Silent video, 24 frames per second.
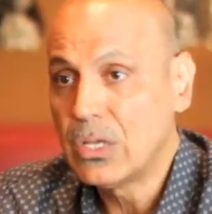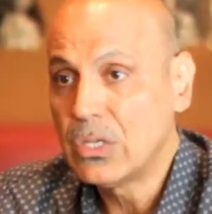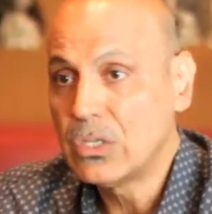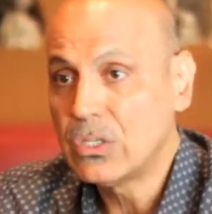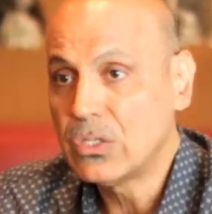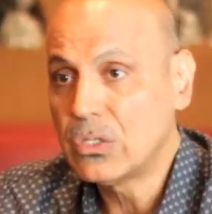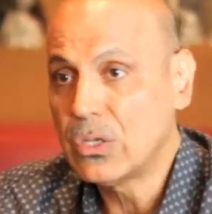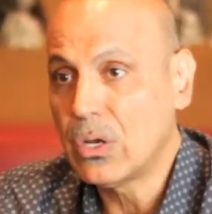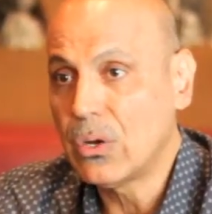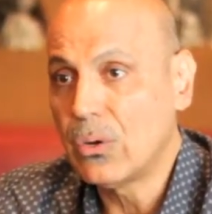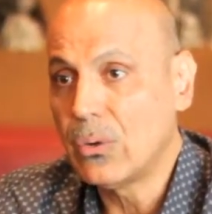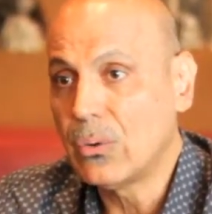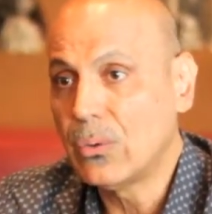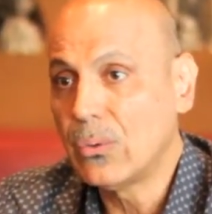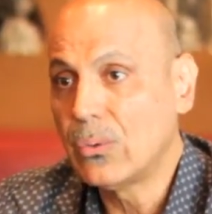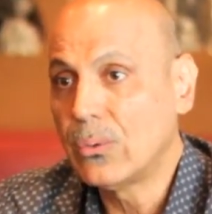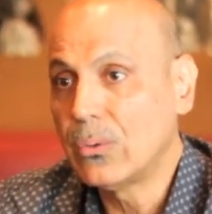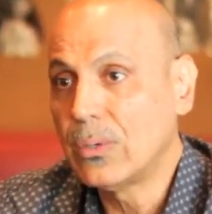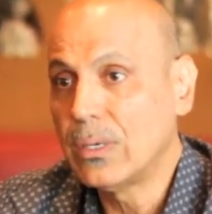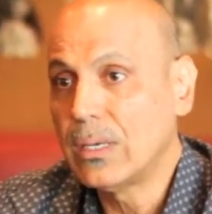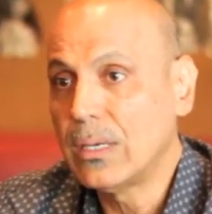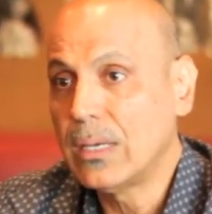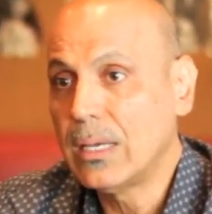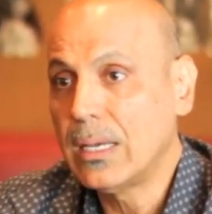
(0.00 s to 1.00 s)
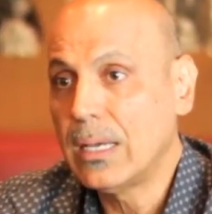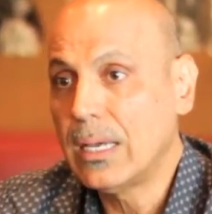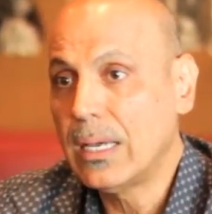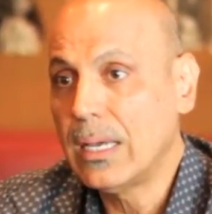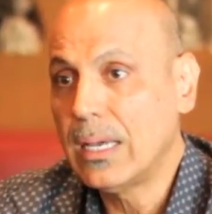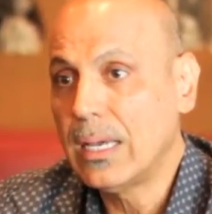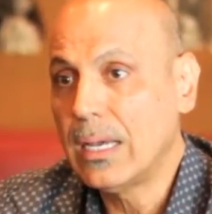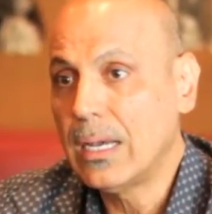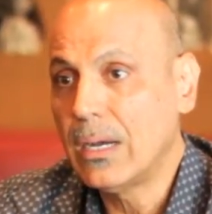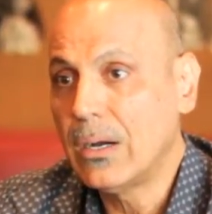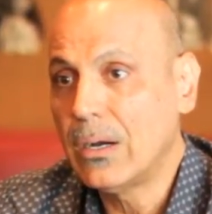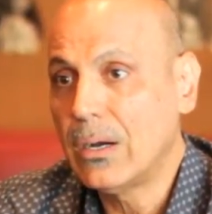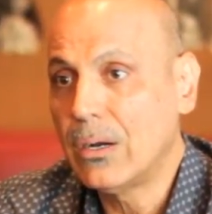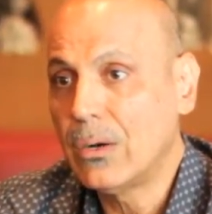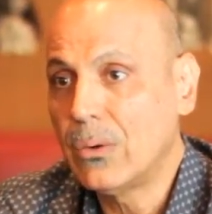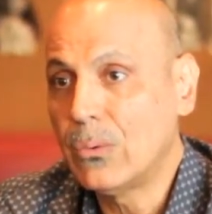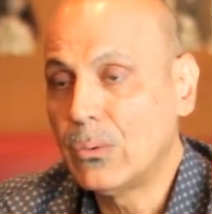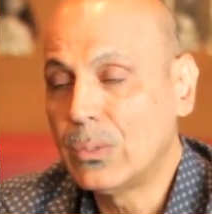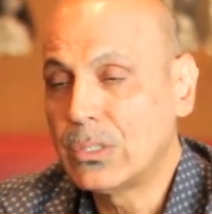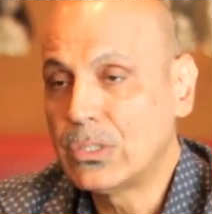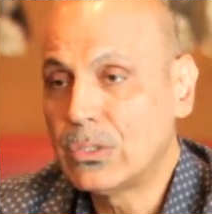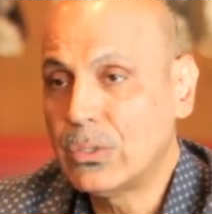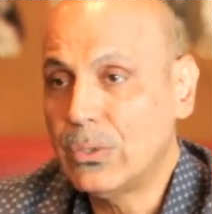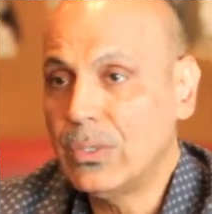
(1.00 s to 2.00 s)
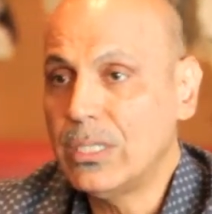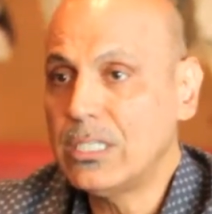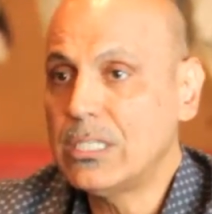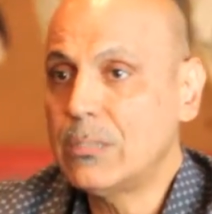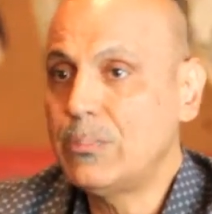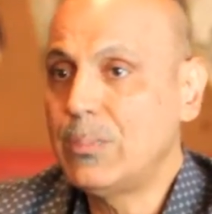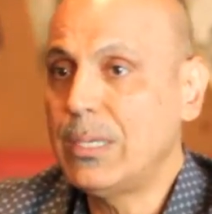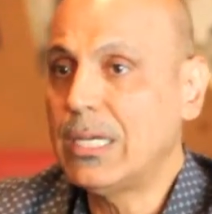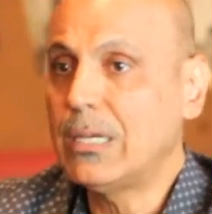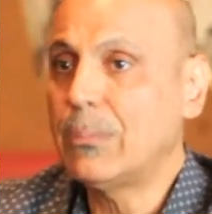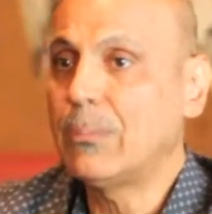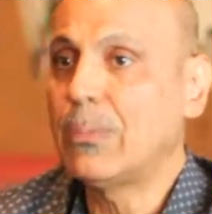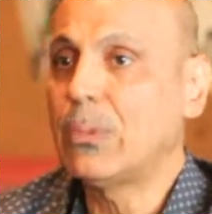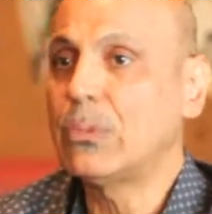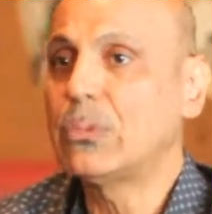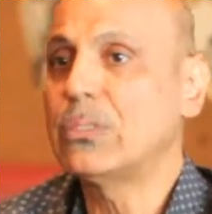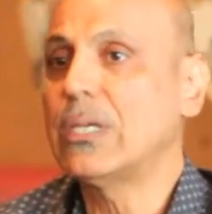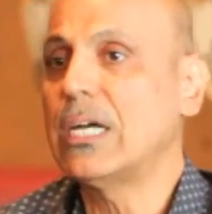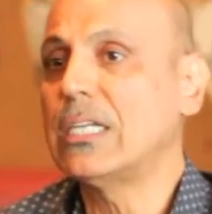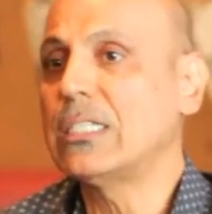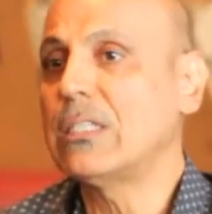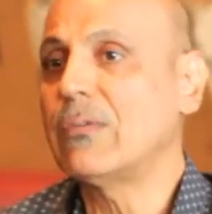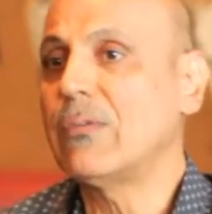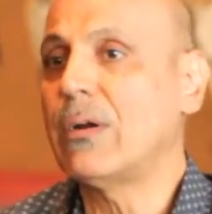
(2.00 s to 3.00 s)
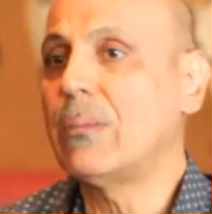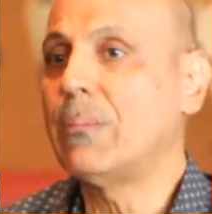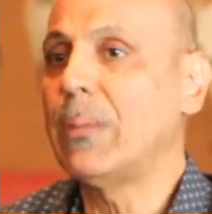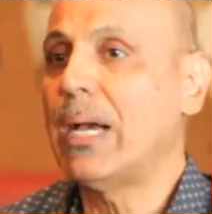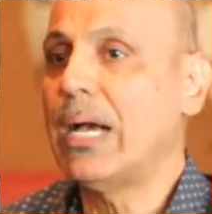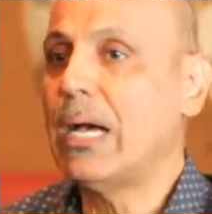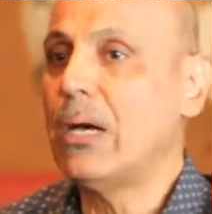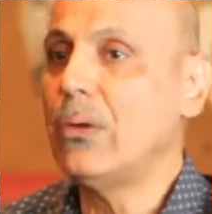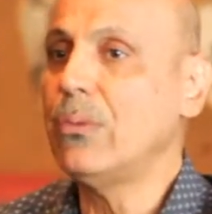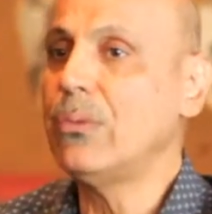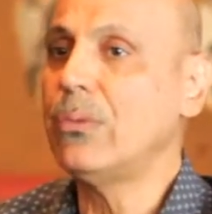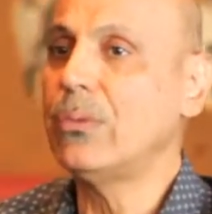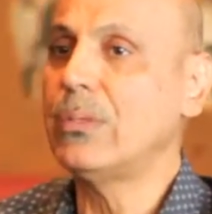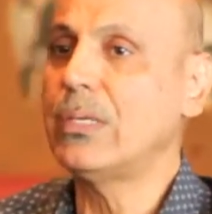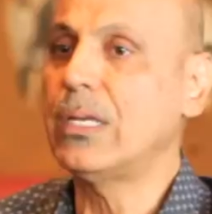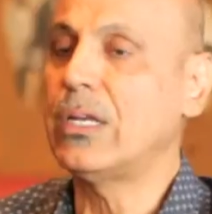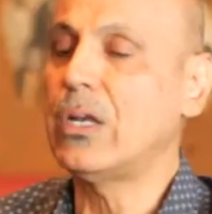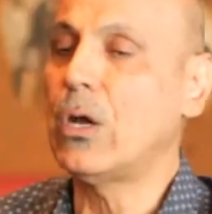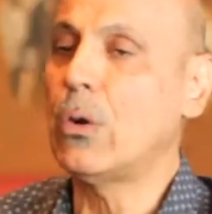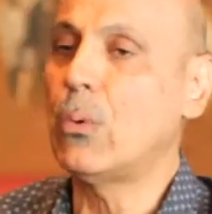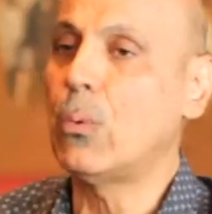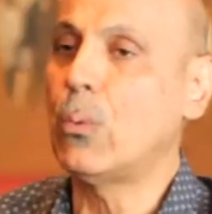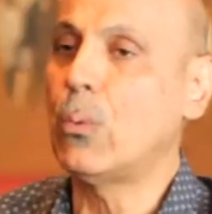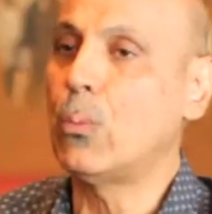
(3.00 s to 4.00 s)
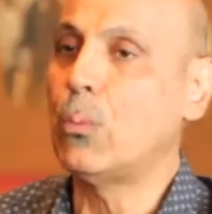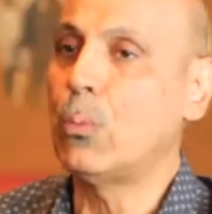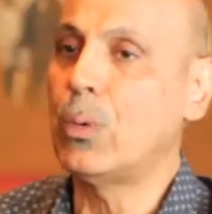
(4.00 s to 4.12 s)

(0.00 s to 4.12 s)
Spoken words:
So we sort of speak both sides of our mouth. You know,